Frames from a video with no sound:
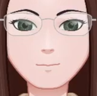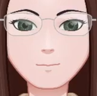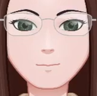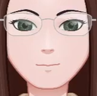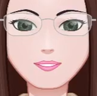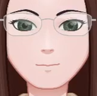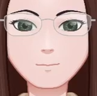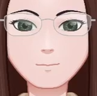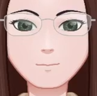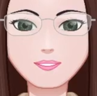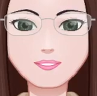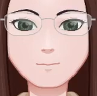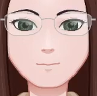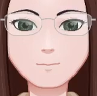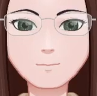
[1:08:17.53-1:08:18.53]
This is
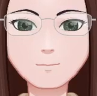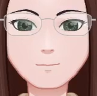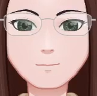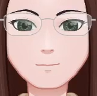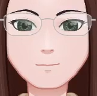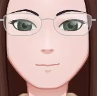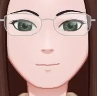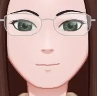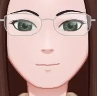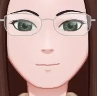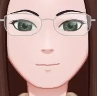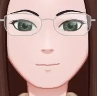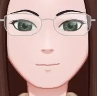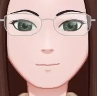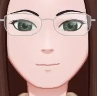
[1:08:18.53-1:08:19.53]
not the
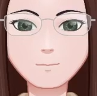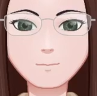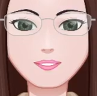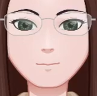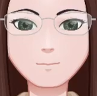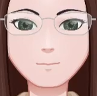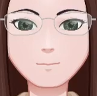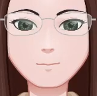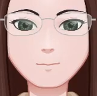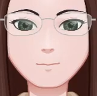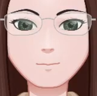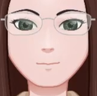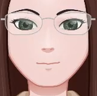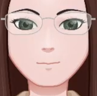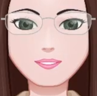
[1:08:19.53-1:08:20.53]
traditional way our
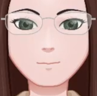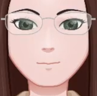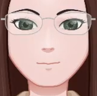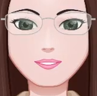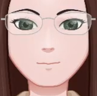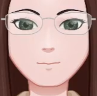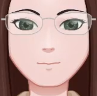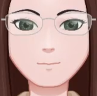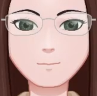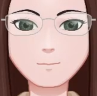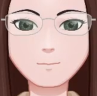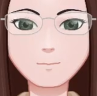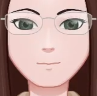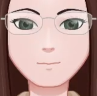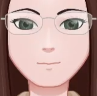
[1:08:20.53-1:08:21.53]
lace makers
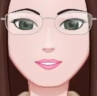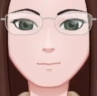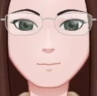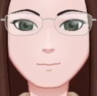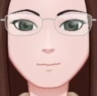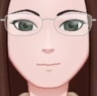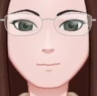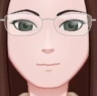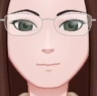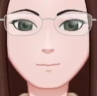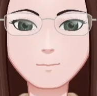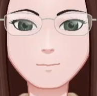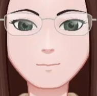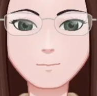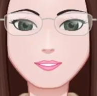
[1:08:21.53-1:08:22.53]
would do this.
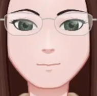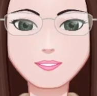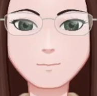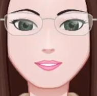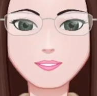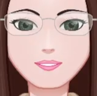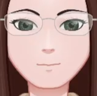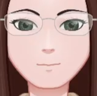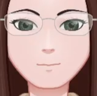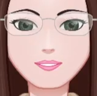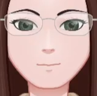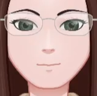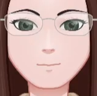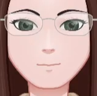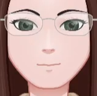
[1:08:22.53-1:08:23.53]
I tie a little bit
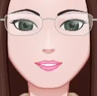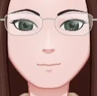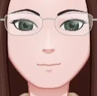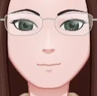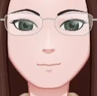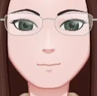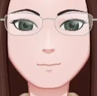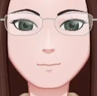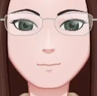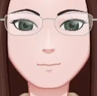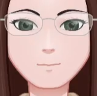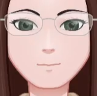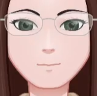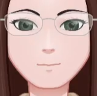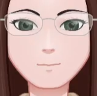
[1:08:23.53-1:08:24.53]
of a knot,
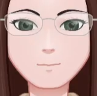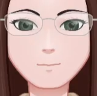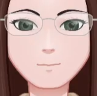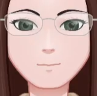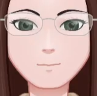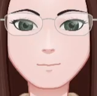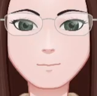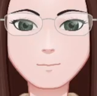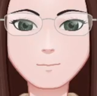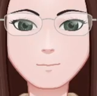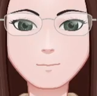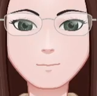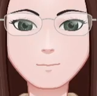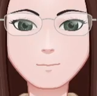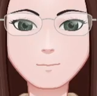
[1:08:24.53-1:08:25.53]
and I'm going to get
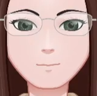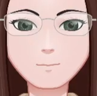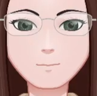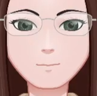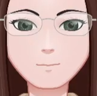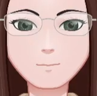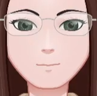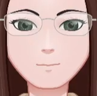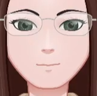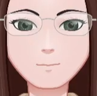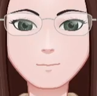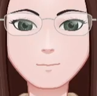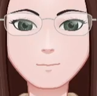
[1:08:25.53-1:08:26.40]
a fat pin,